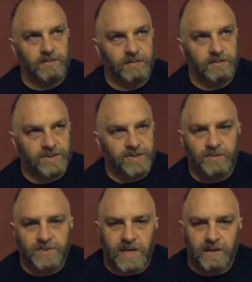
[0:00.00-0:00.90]

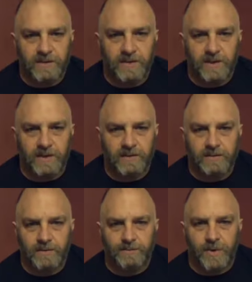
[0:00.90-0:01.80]
determines how you're going to
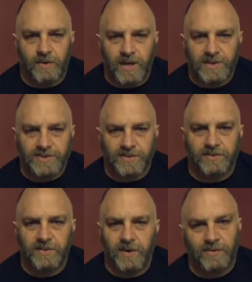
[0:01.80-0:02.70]
progress or
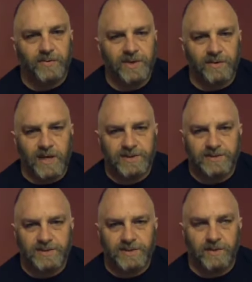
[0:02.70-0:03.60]
regress.
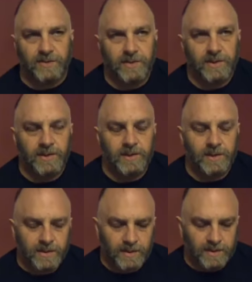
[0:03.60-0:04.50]
So,
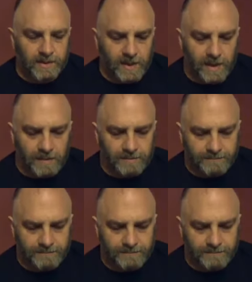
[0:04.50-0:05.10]
and